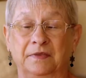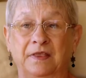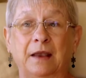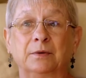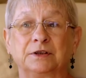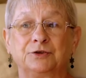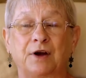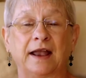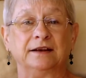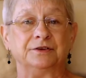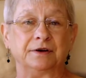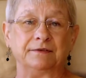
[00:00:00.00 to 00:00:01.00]
They will try
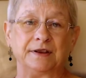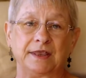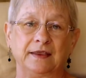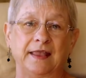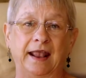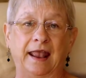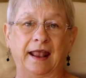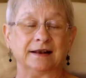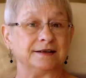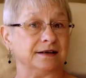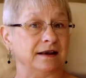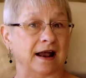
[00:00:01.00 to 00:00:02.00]
and do everything they can
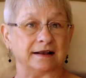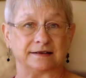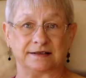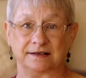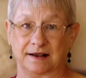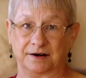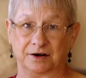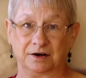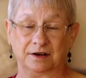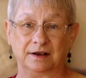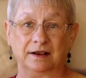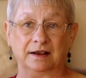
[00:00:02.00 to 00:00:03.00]
to not stutter.
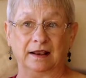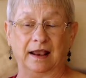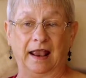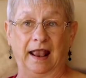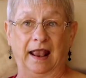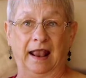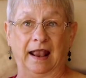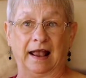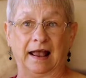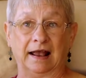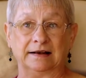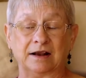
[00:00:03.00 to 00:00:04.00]

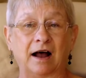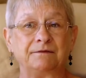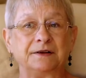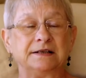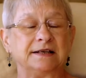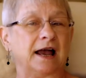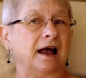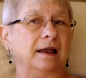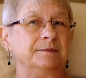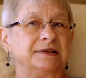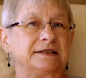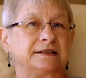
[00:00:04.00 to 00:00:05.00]
And
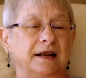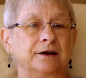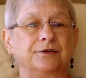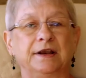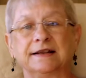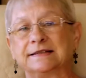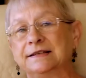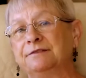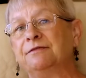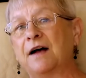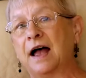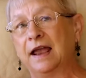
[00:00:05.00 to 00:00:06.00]
oftentimes, stuttering is
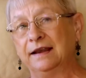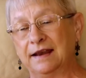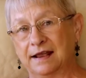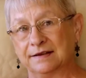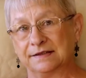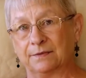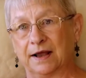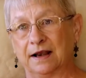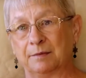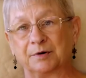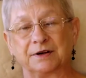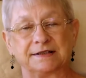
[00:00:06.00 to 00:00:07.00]
defined as what
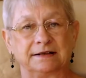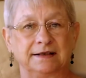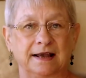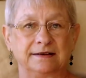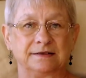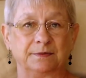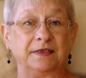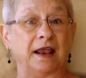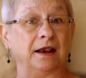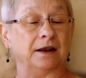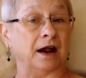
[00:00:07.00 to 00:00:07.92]
a person does when they